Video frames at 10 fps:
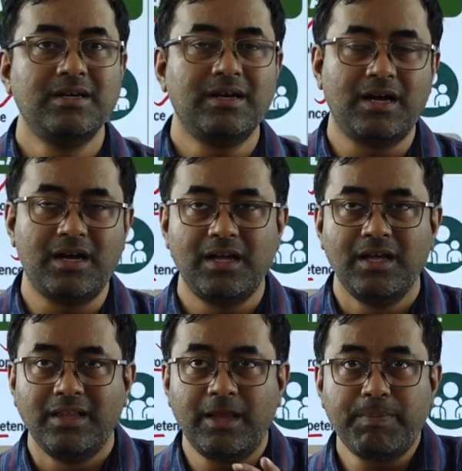
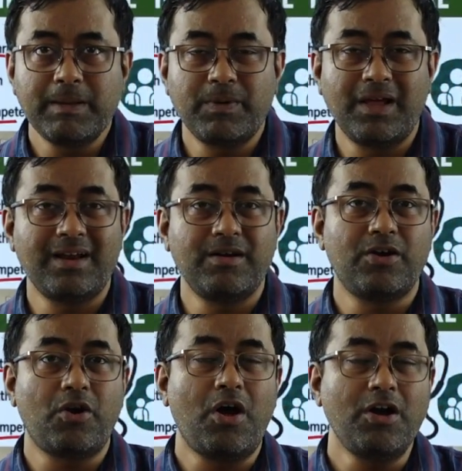the people are
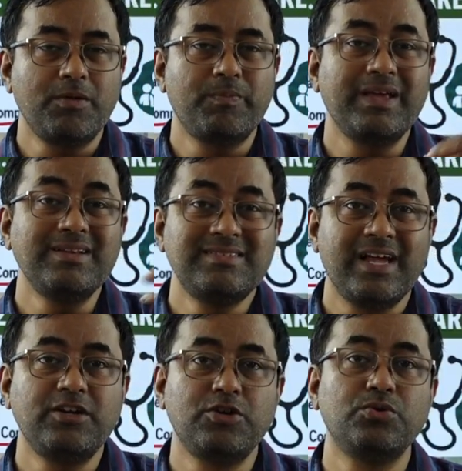not being
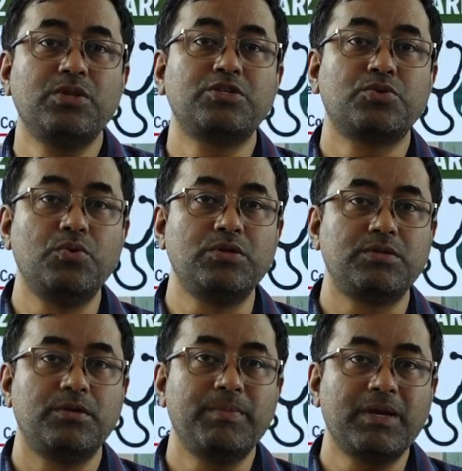sent to the schools
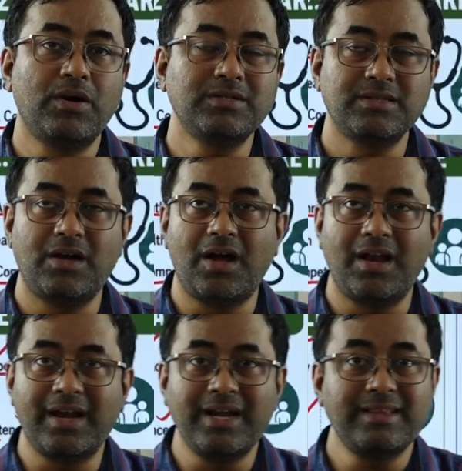because
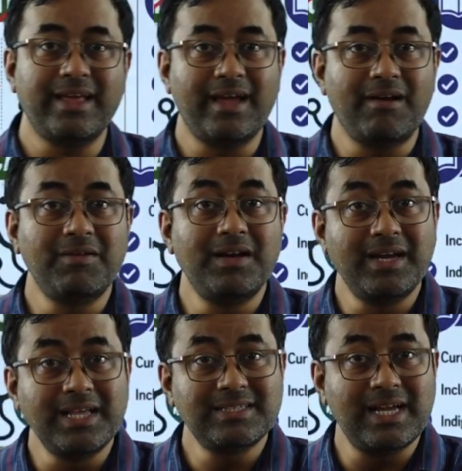already they have
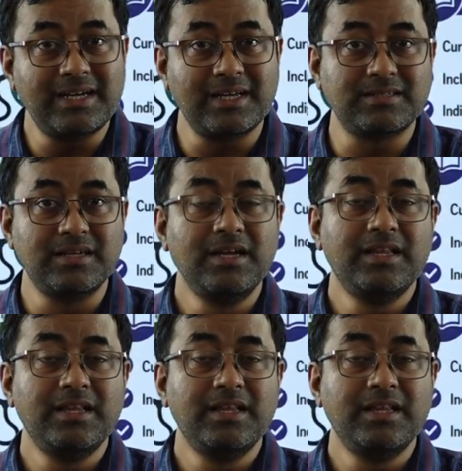learning centers.